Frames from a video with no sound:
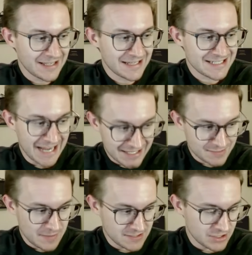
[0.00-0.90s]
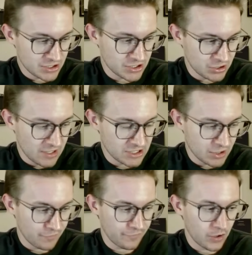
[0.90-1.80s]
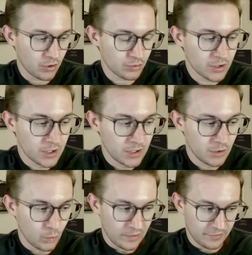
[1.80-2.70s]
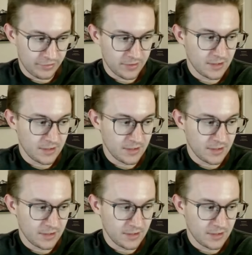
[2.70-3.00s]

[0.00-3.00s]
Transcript: text messages straight to your phone with,